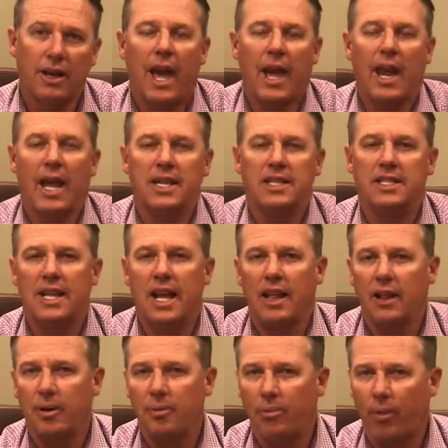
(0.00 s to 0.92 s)
and has
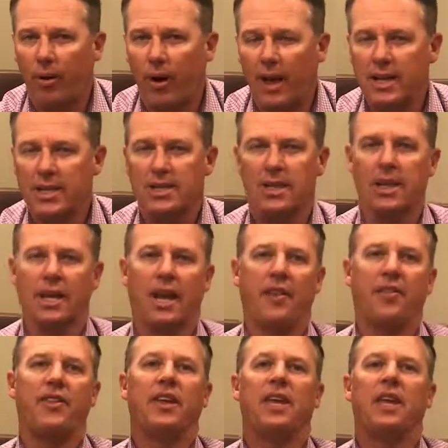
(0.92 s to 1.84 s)
daily pricing
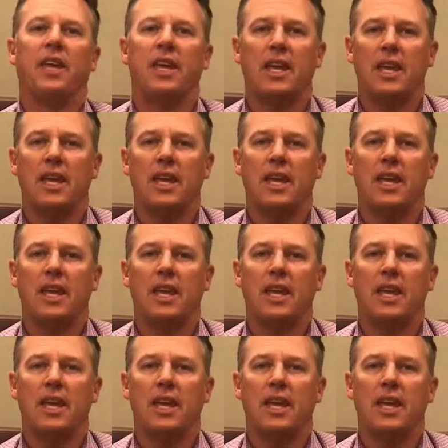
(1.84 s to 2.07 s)
at the